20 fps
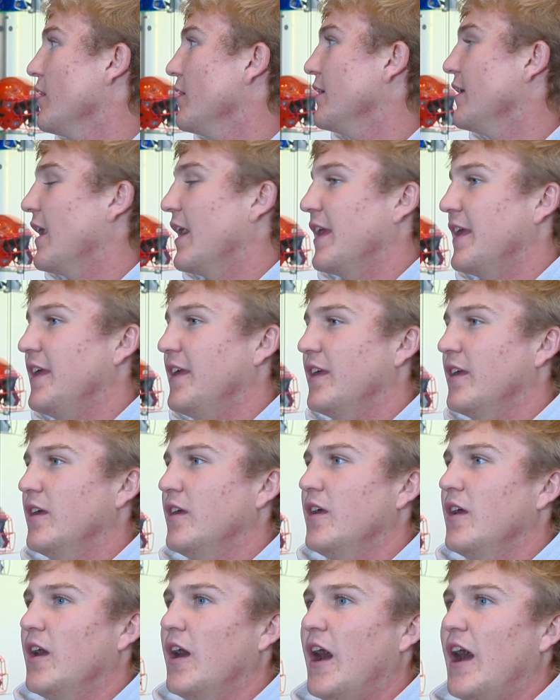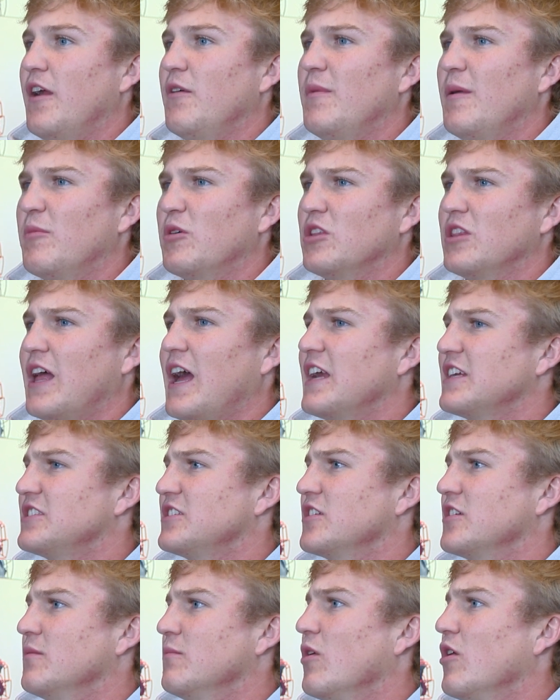Yeah, he. I remember last
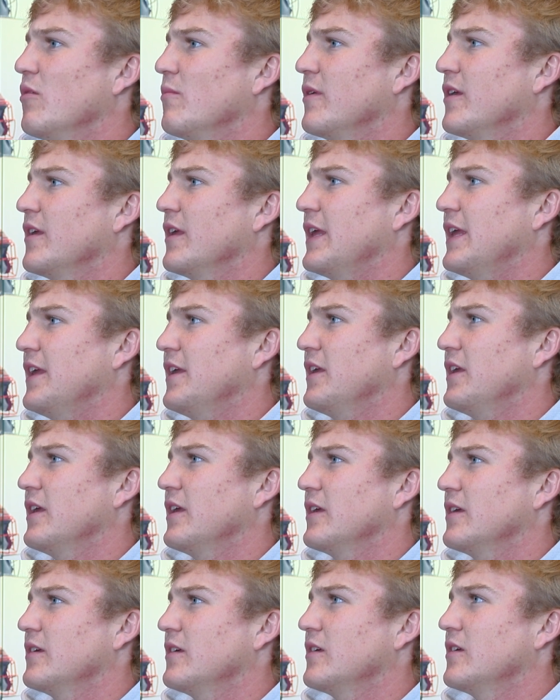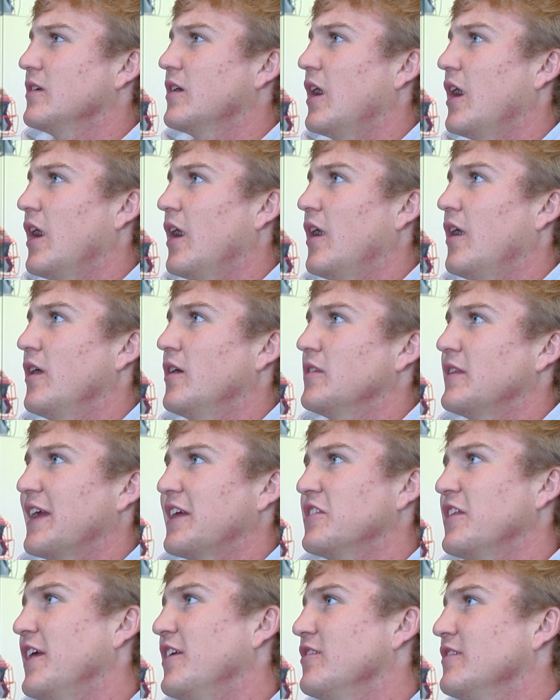year at a moment he, uh,
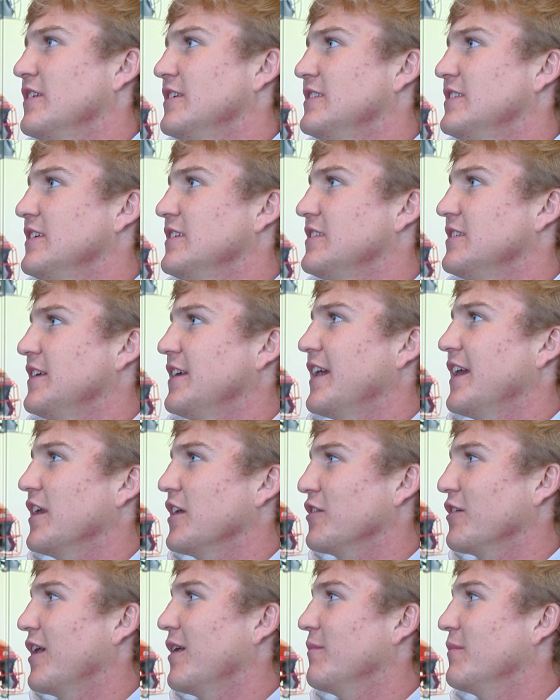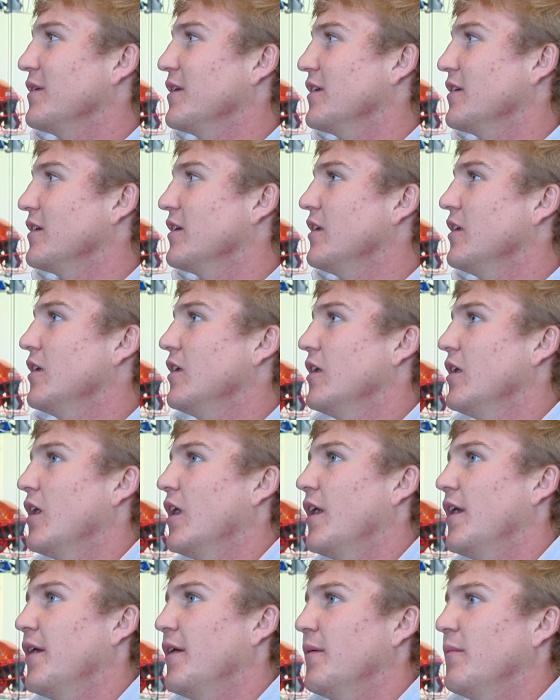like later in the season, he kind of grabbed me,
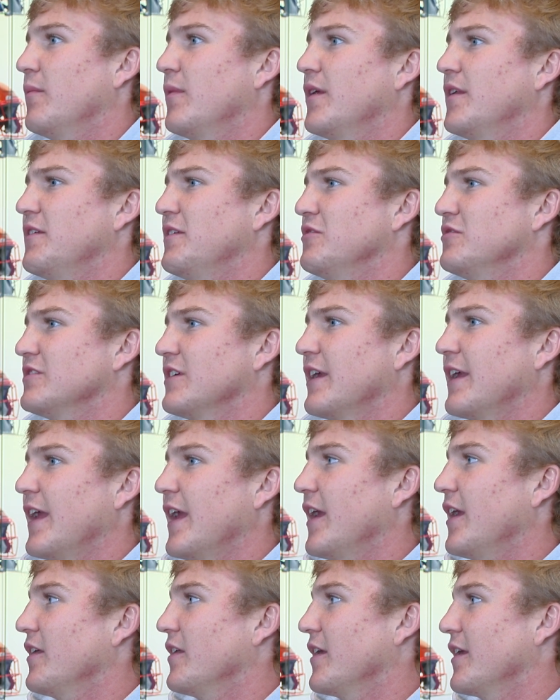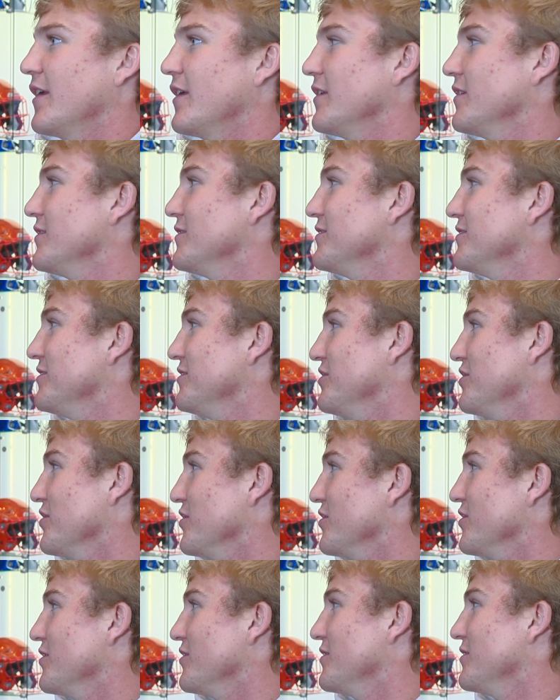um, and he was like, "Hey, like
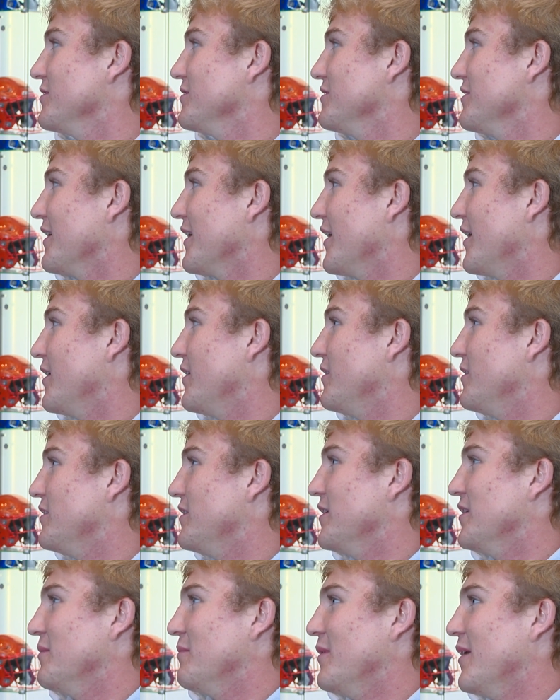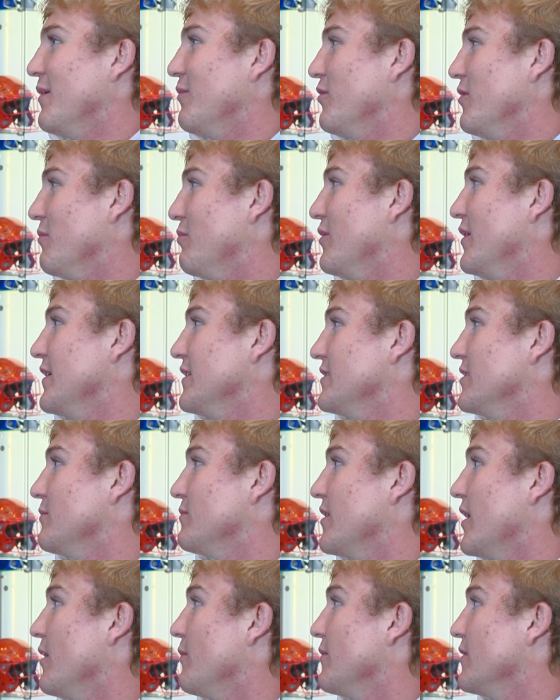you're like gonna be able to play
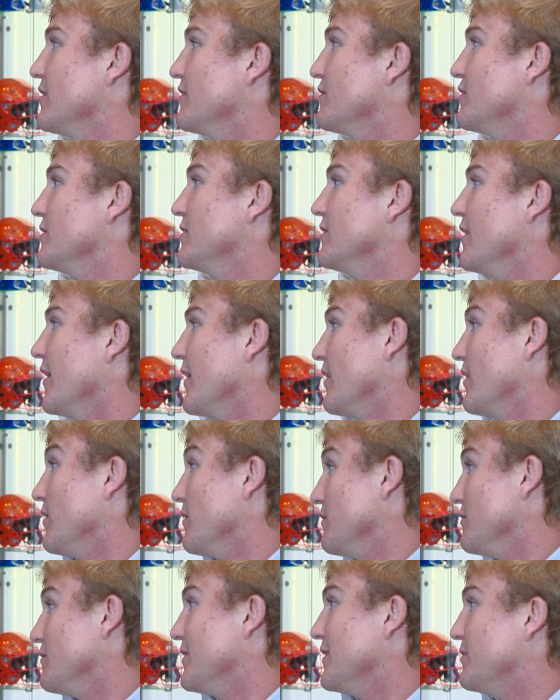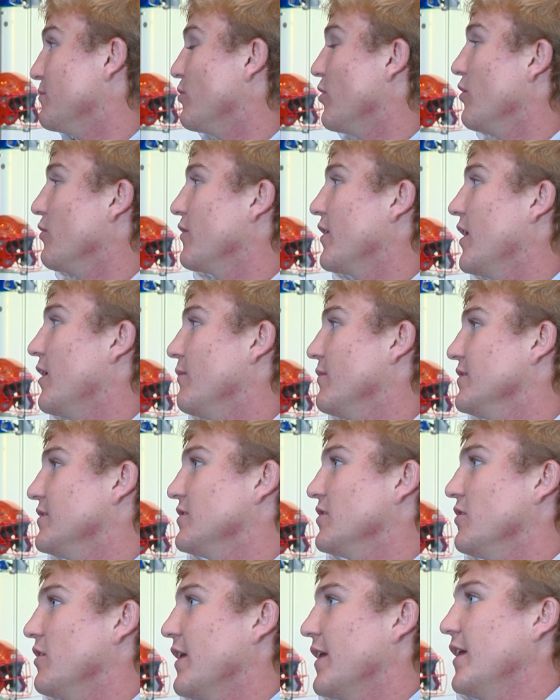sometime in this like this program." And
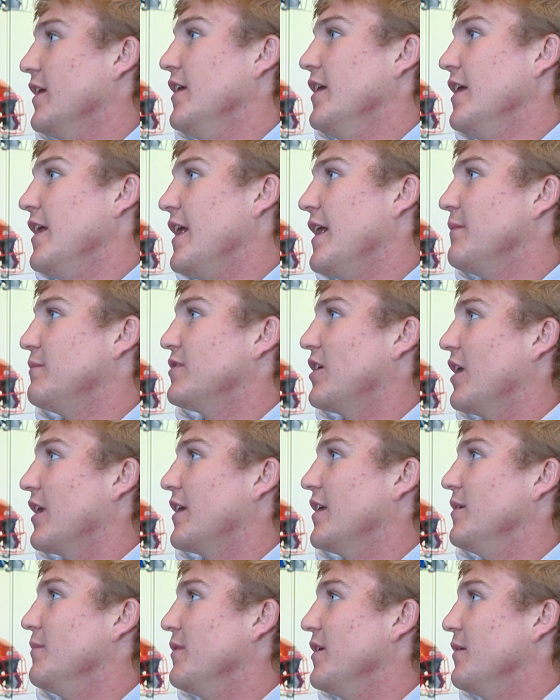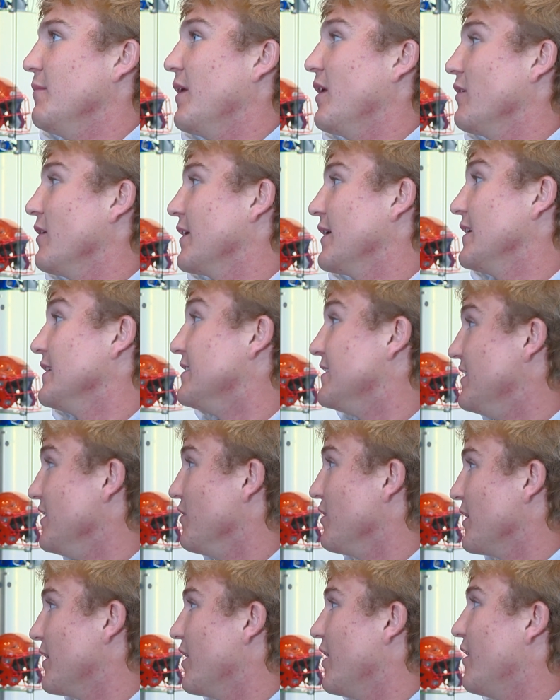so like him talking to me about like
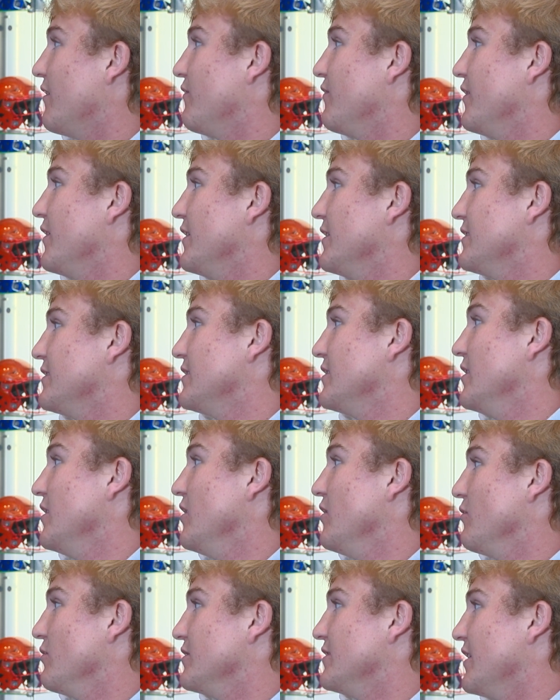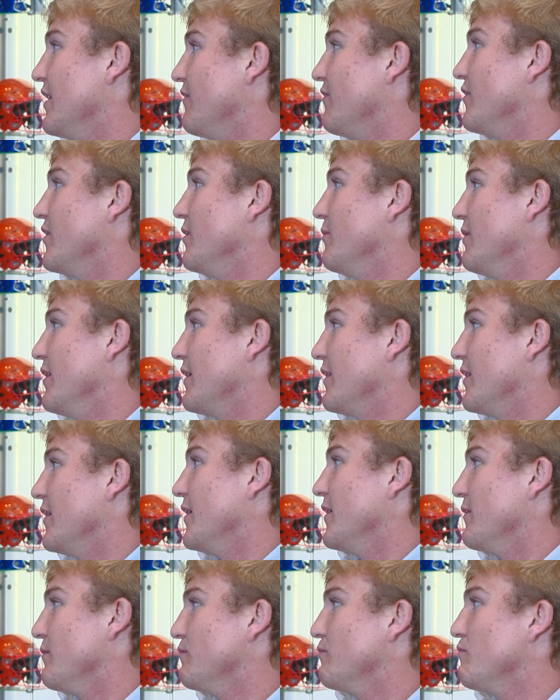instilling confidence was definitely a big thing